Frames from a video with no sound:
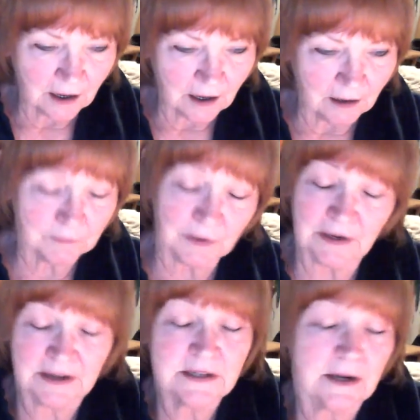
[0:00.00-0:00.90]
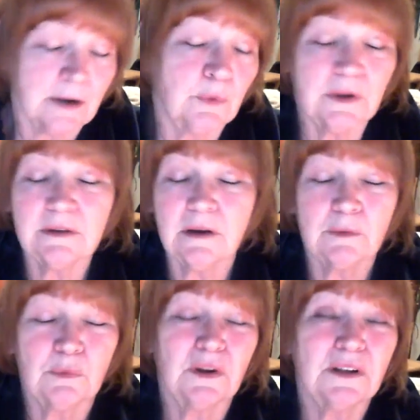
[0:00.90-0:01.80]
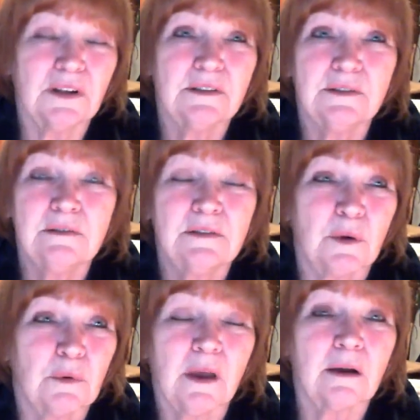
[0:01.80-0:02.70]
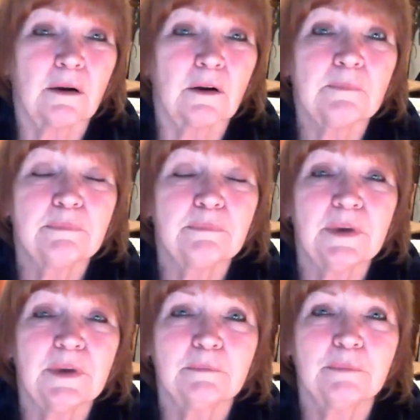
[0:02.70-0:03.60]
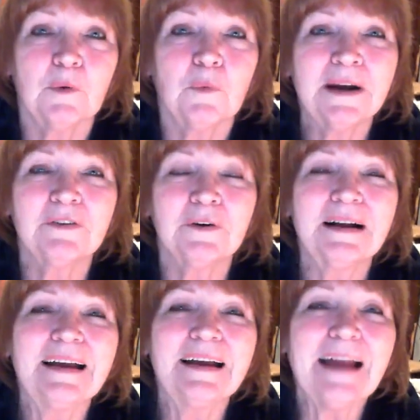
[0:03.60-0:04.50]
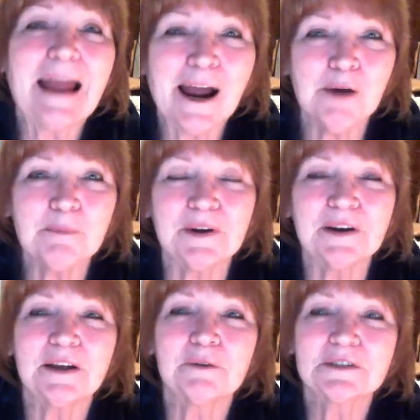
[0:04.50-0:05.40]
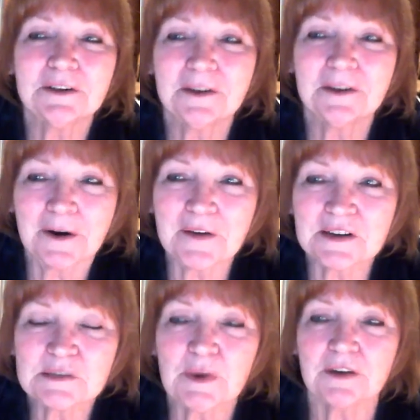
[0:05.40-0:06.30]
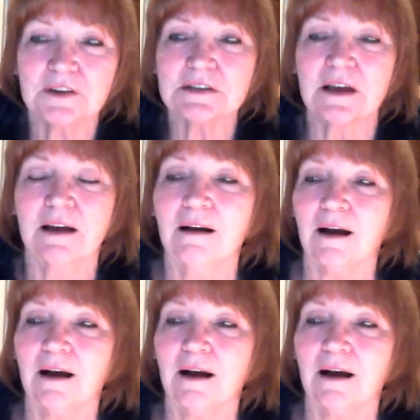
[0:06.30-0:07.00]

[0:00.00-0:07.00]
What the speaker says: like I said, I really don't care. But whenever it happened, it was hilarious because I